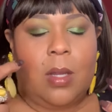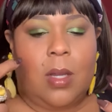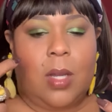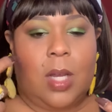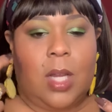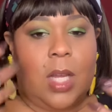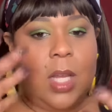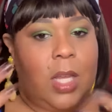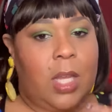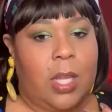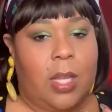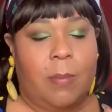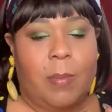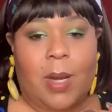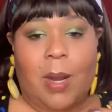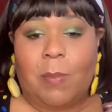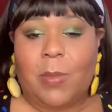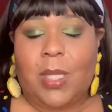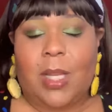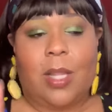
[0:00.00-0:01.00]
Uncut.
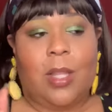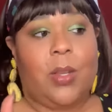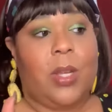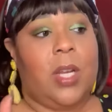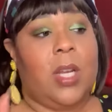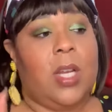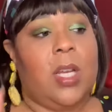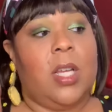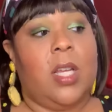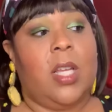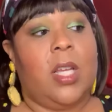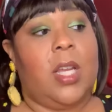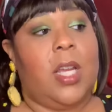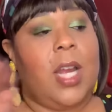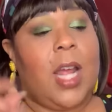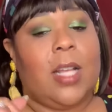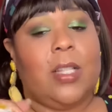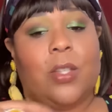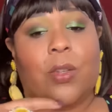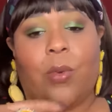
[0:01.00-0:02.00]
But I'm telling you, in
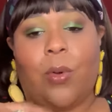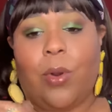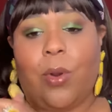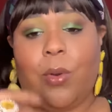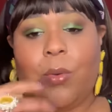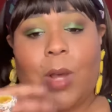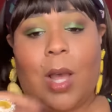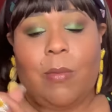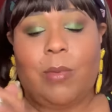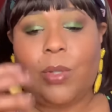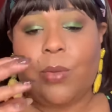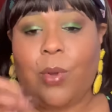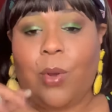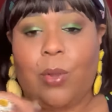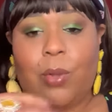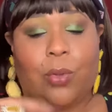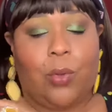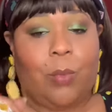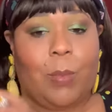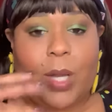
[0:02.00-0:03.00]
Uncut, I was
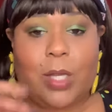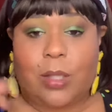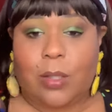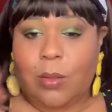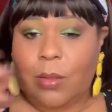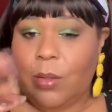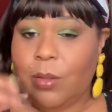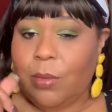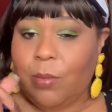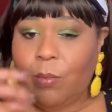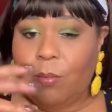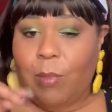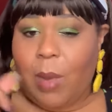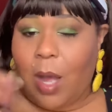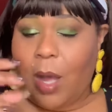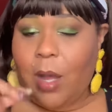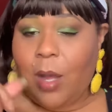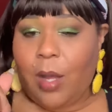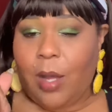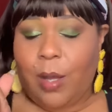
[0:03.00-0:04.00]
scrolling through my
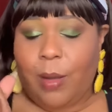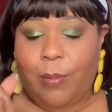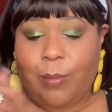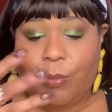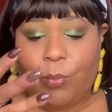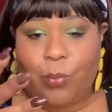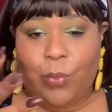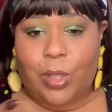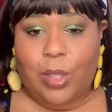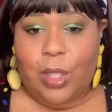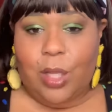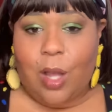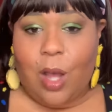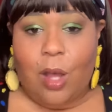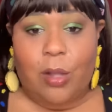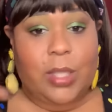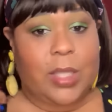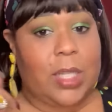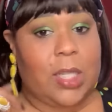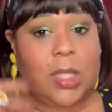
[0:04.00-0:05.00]
my what's it
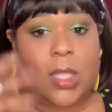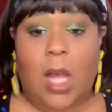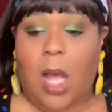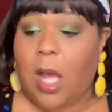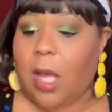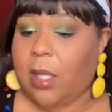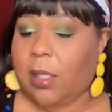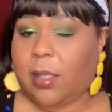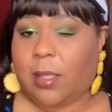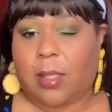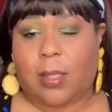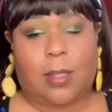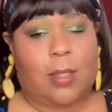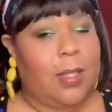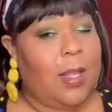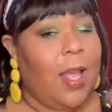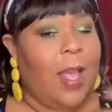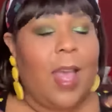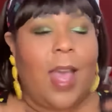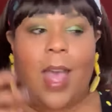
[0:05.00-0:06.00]
called, TikToks.
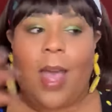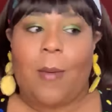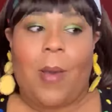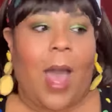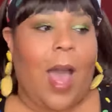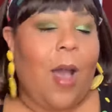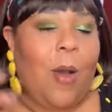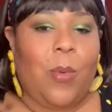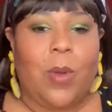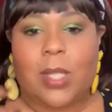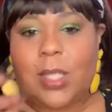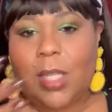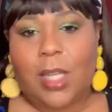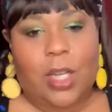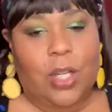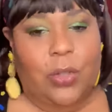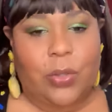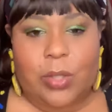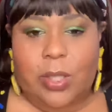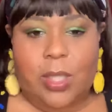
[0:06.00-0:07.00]
I wasn't
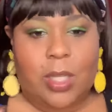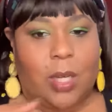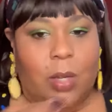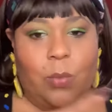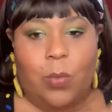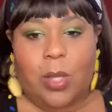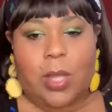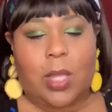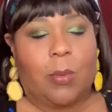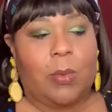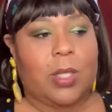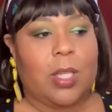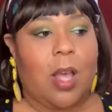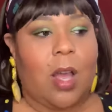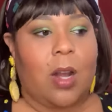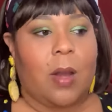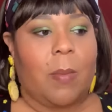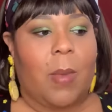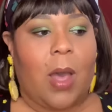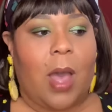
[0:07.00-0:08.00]
interested in what they were
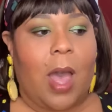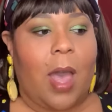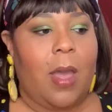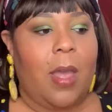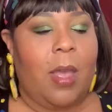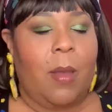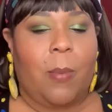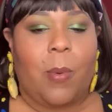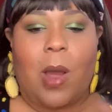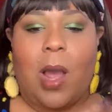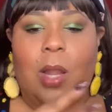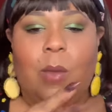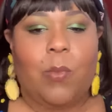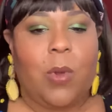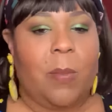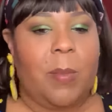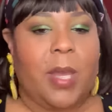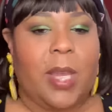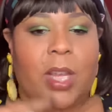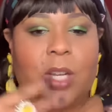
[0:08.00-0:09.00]
talking about. It probably
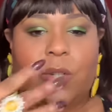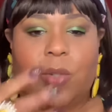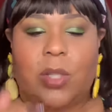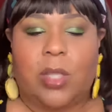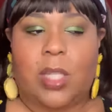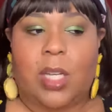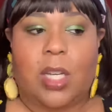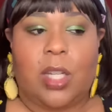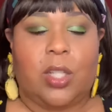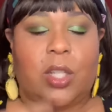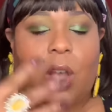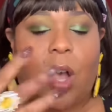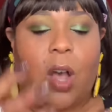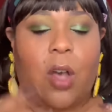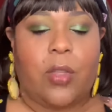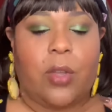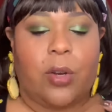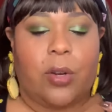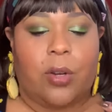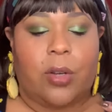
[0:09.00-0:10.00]
won't be interesting until
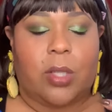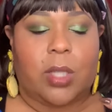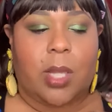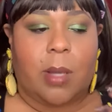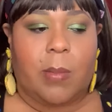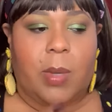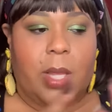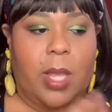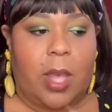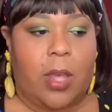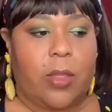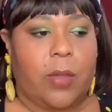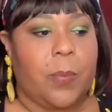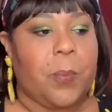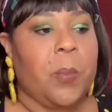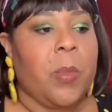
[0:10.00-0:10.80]
all the girls come together,